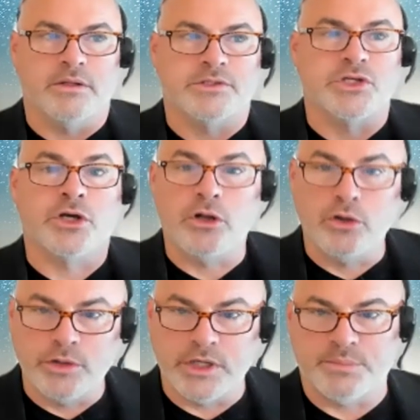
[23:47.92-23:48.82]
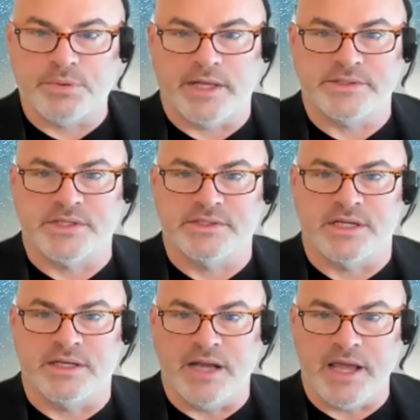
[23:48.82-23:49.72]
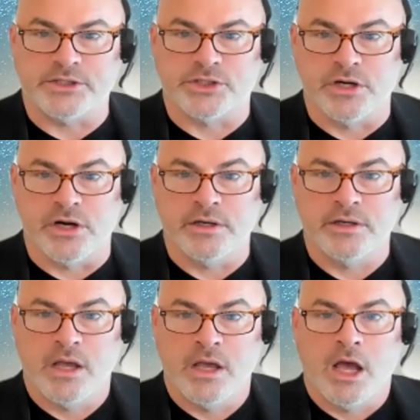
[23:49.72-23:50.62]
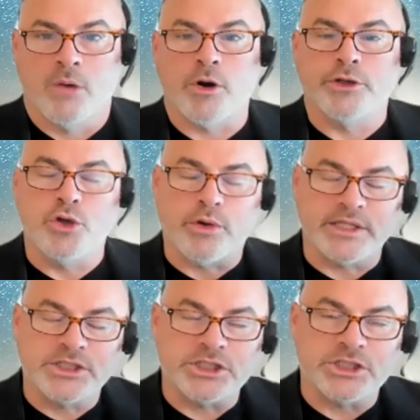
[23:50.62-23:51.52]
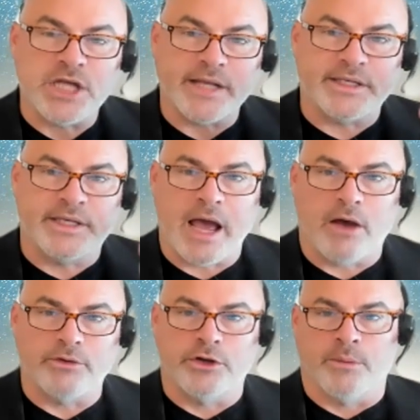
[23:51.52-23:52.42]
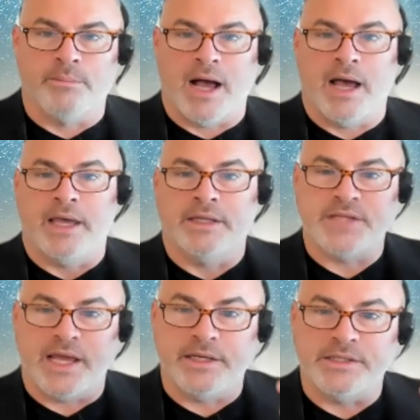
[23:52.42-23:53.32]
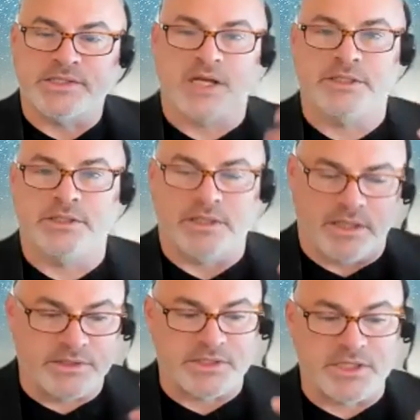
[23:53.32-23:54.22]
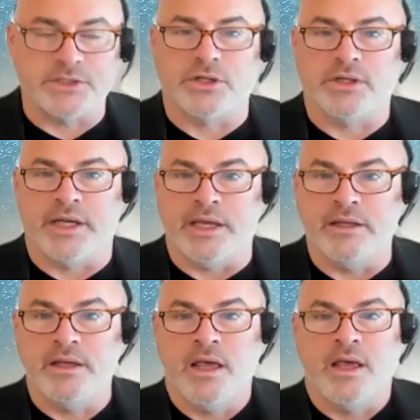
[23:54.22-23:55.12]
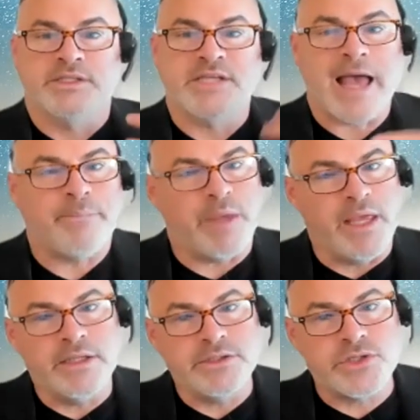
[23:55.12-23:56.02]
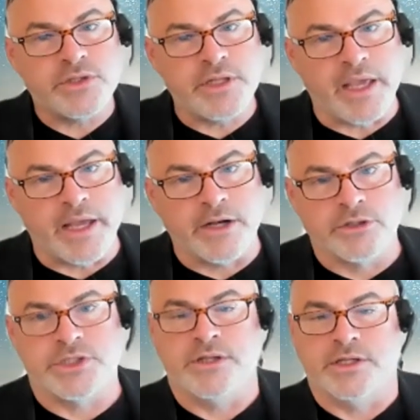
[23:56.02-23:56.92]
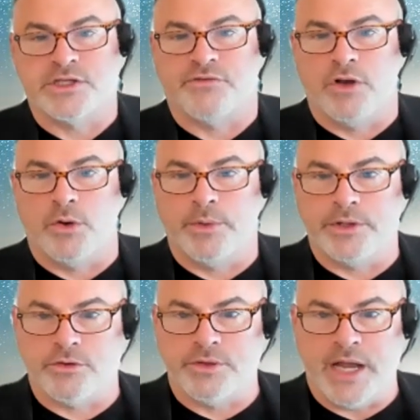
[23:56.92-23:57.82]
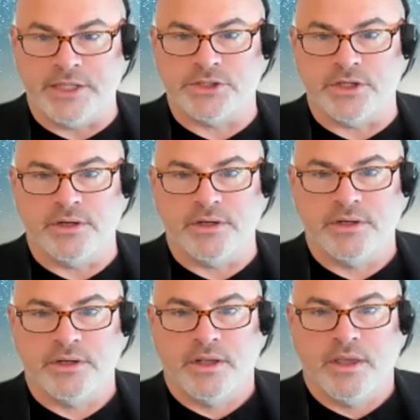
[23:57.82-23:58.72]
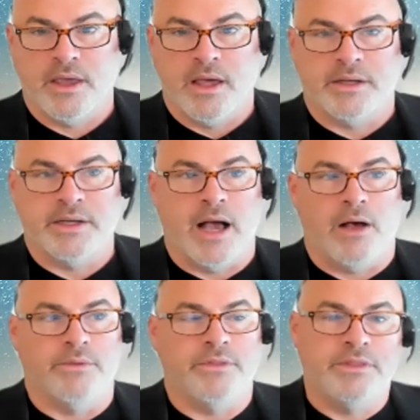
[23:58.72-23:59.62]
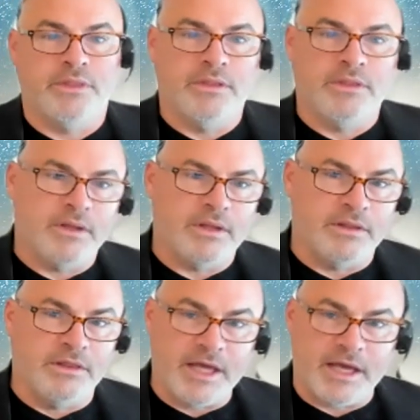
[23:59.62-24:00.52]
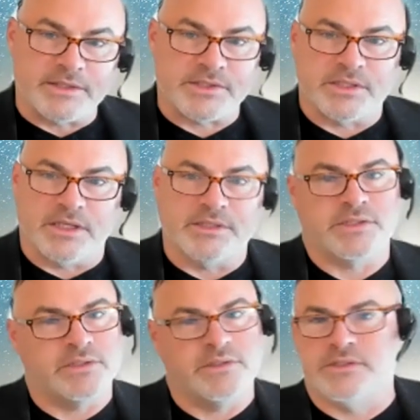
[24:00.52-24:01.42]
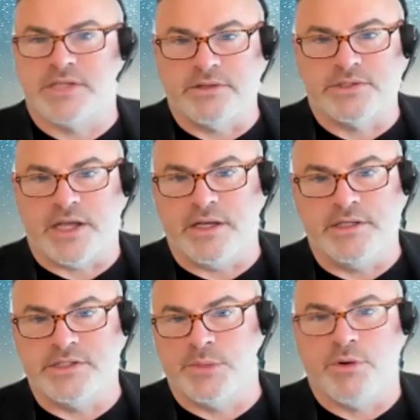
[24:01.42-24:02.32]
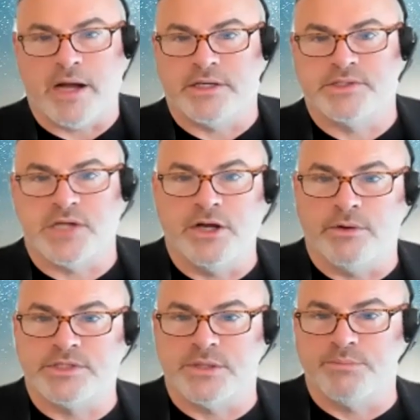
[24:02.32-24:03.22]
secluded places in nature where you can shut down your mind and essentially tap into the energy that's flowing through nature. Now, this it sounds like an easy practice. I know it's